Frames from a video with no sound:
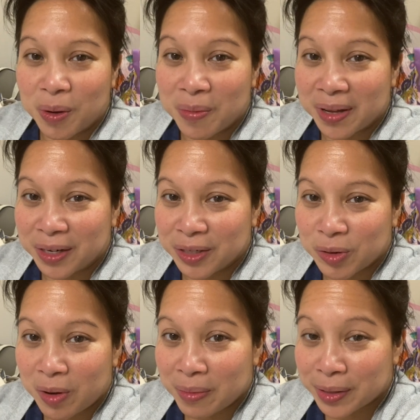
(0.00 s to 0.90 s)
I'm gonna
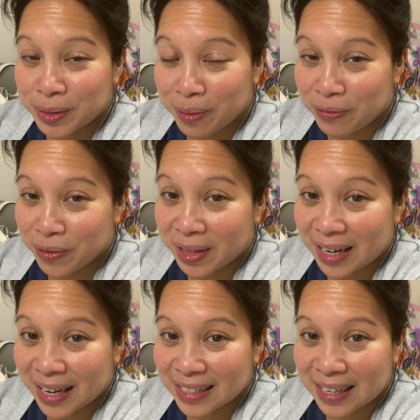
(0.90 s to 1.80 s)
enjoy my soup for the
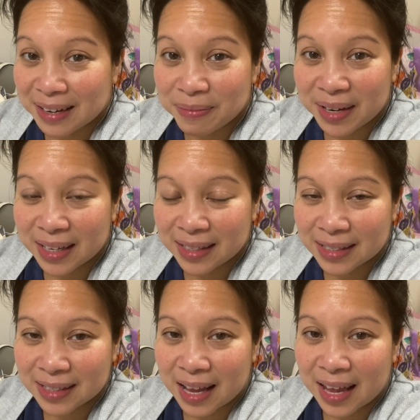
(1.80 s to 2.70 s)
next 10
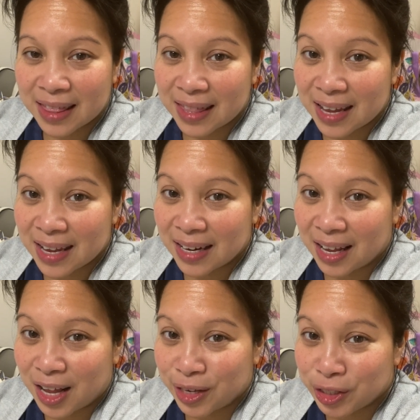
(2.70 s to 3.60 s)
minutes and then
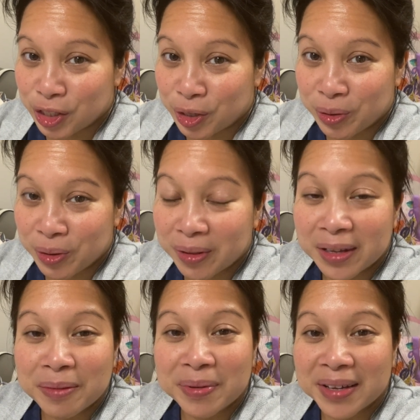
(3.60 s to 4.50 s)
I'll show you a
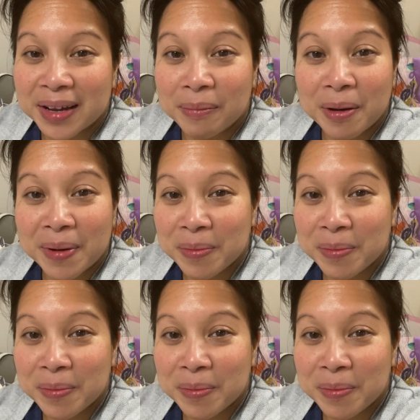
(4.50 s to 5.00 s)
little bit about my